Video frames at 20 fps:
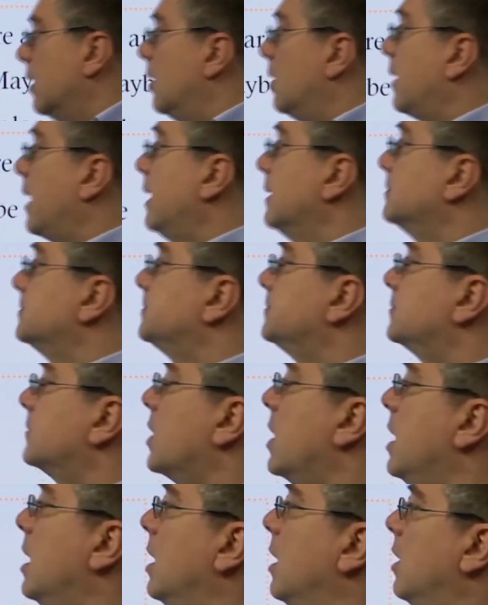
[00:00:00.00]
Okay?
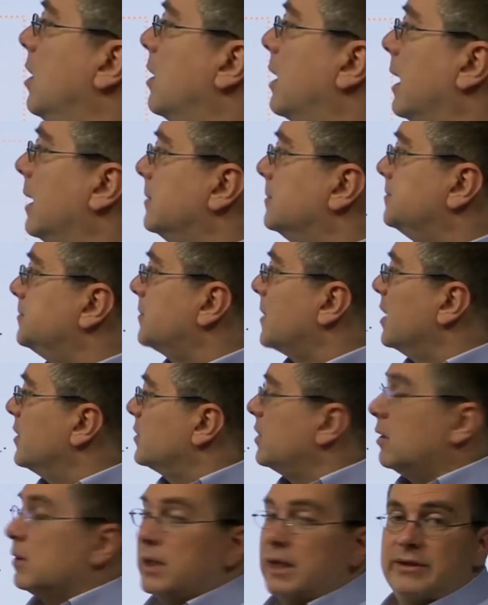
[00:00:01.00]
Okay,
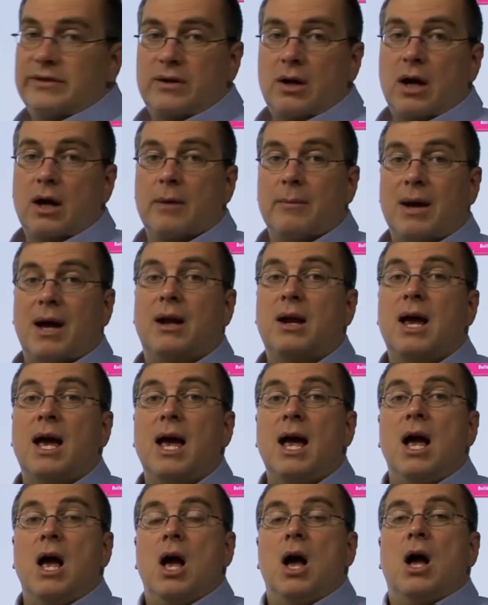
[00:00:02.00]
so let's talk about
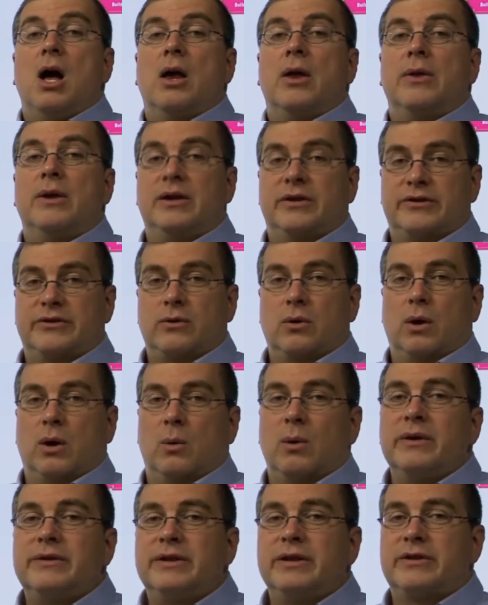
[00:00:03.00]
this story.
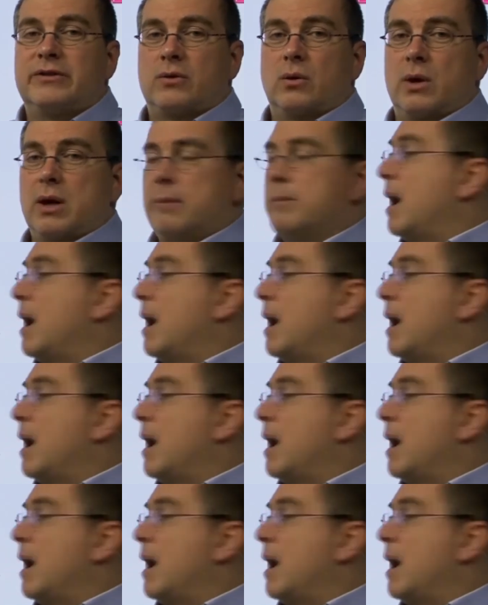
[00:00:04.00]
What is this story